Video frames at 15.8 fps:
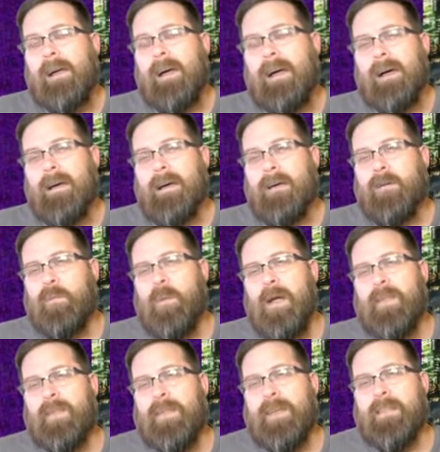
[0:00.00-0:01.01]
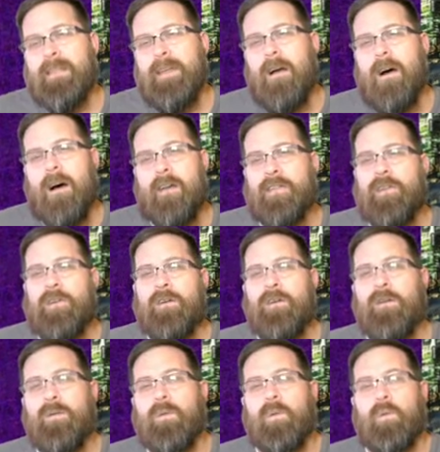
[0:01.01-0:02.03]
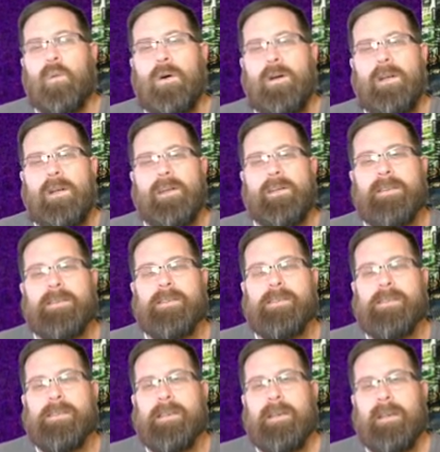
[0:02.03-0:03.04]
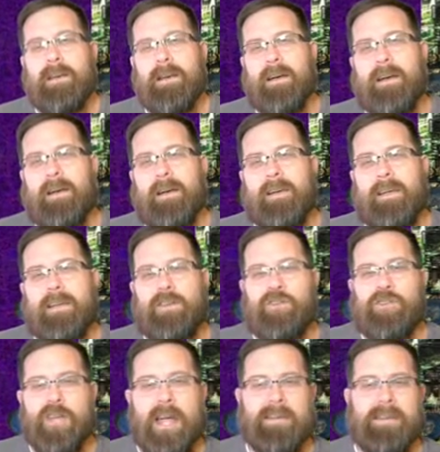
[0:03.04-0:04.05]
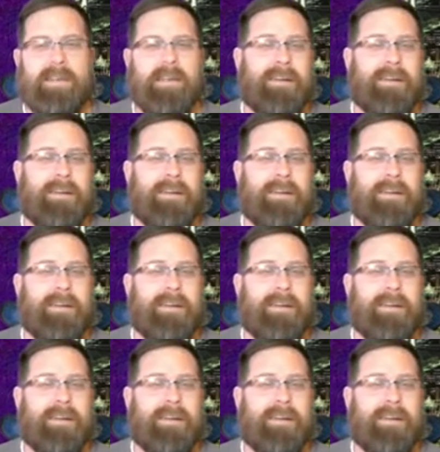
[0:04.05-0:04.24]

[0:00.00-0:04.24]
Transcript: I think the author was injecting a